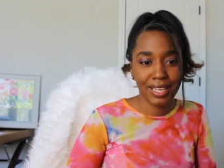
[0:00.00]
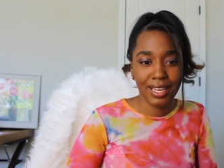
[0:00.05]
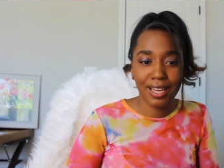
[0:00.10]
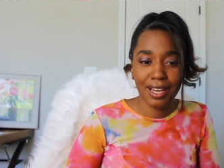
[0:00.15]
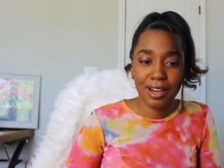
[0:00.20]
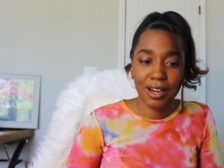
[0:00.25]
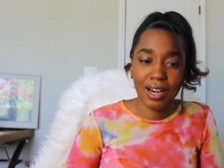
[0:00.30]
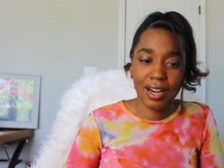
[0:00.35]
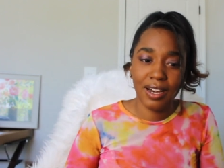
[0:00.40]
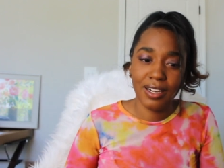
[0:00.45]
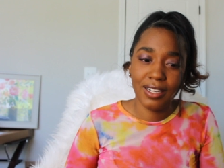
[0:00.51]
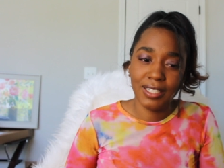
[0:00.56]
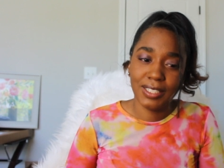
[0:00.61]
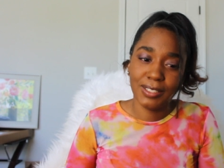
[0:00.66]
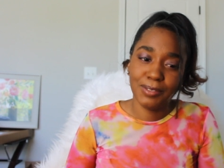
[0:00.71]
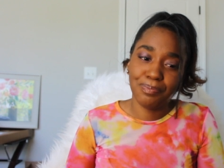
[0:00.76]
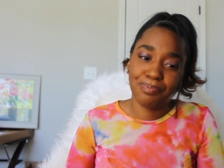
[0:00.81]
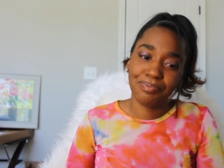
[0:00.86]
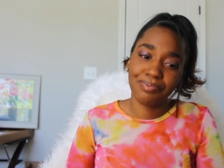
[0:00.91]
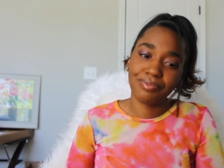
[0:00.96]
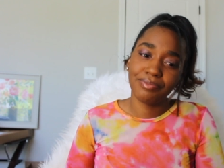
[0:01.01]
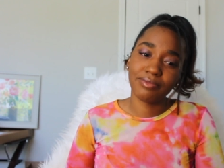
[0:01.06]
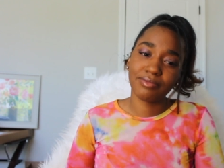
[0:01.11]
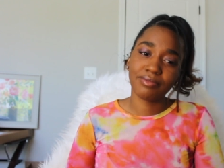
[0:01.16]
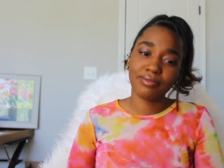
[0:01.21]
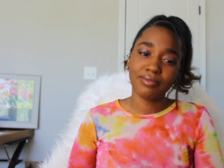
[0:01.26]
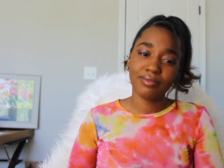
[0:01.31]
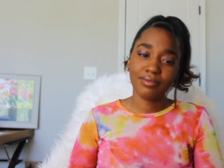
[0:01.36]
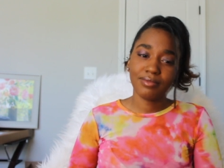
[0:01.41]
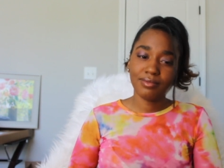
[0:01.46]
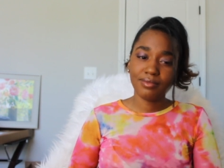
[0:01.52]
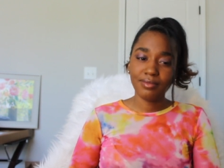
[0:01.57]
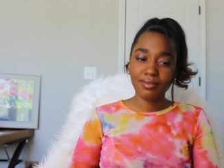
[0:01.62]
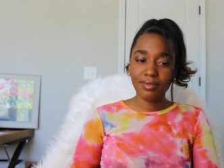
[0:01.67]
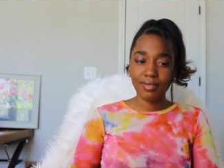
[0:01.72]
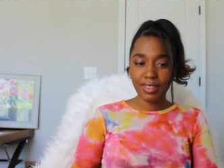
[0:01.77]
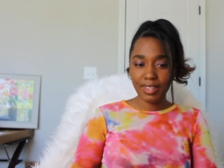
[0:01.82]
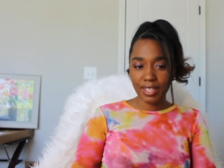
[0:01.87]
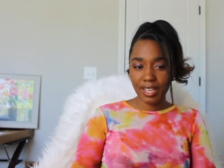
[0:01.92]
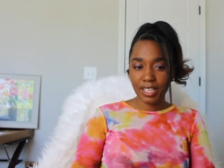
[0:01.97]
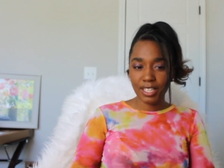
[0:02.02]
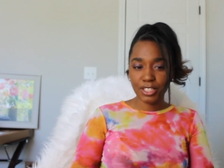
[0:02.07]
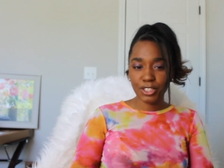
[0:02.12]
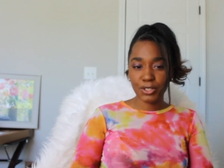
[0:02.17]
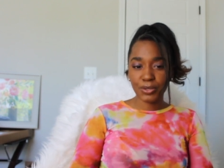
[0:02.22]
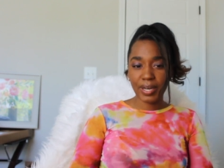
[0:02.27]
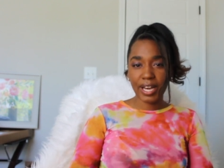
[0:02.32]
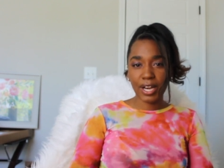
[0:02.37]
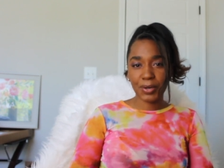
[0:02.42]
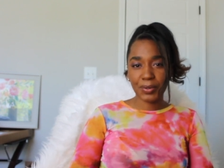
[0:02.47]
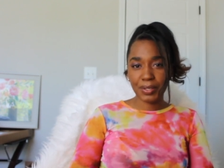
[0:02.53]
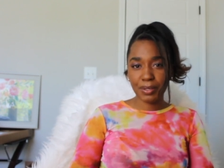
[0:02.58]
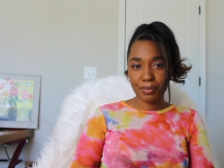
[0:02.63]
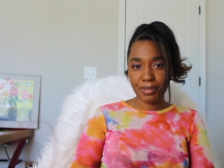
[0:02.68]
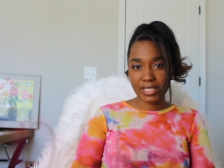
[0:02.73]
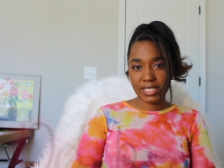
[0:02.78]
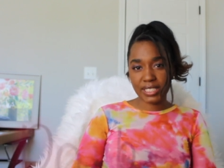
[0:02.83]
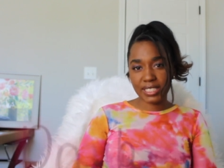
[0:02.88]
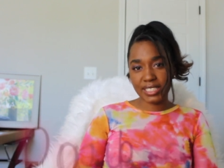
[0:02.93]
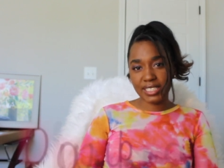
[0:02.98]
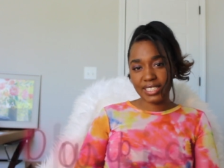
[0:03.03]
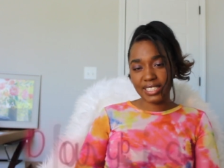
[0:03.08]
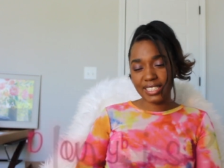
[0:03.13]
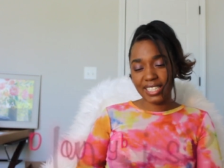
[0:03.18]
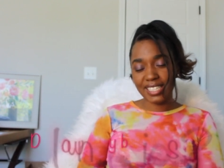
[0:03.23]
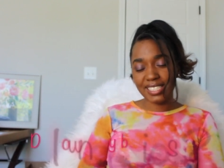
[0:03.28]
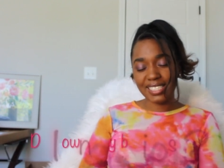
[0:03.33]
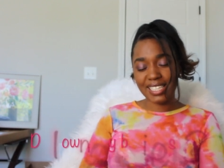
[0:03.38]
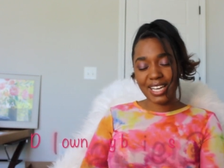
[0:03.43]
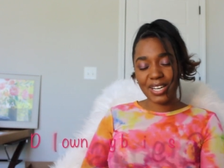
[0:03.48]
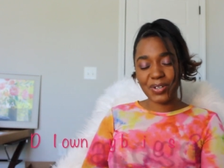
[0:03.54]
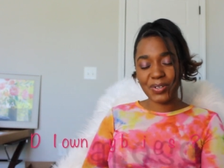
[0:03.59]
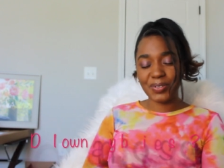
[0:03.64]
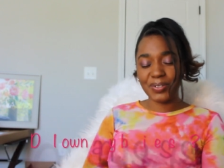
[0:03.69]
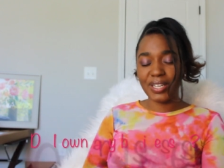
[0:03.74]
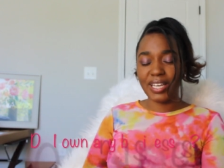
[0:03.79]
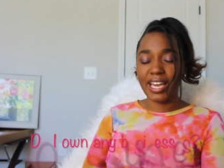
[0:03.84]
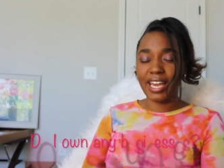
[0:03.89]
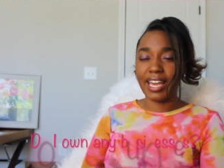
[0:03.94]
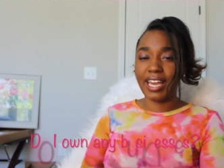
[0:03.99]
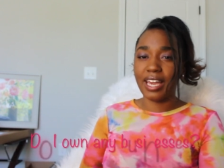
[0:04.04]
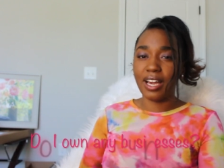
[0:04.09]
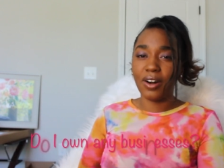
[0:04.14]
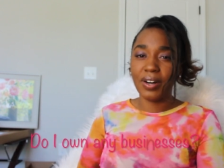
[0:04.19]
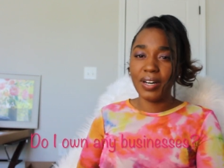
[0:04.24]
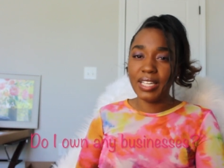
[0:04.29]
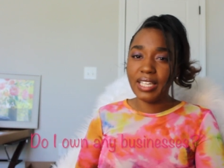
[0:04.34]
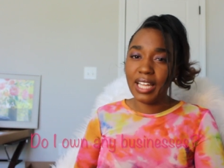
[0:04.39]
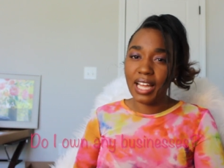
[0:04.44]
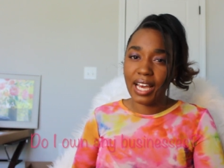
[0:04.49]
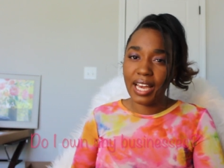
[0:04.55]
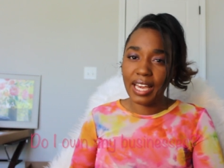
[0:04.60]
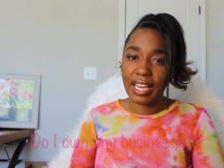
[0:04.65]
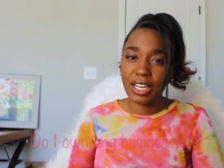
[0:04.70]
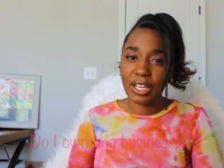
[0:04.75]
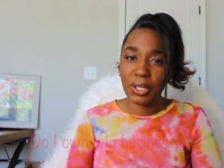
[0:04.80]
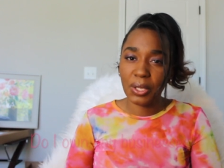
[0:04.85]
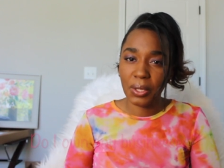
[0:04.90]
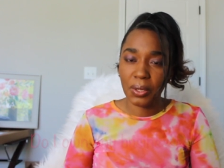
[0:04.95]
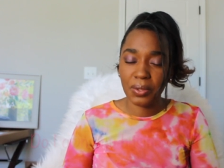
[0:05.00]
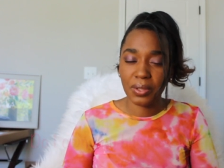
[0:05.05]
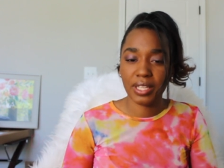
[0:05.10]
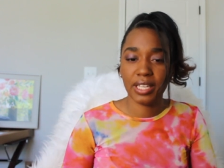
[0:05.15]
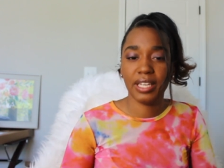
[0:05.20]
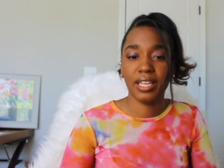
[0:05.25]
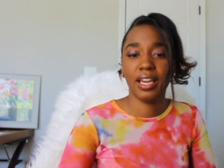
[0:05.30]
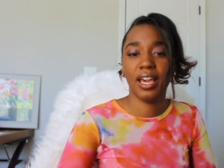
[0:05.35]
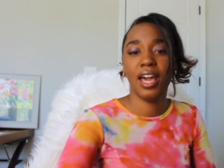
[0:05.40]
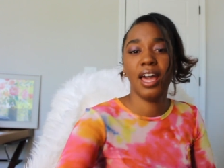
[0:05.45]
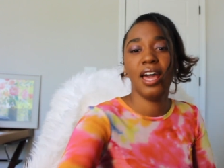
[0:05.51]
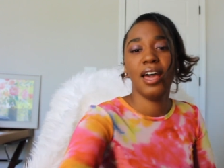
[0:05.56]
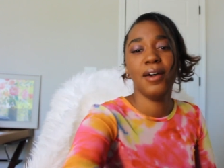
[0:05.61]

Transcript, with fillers: much. no, um, no, no, no. Do I own a business? Yes, I own a online clothing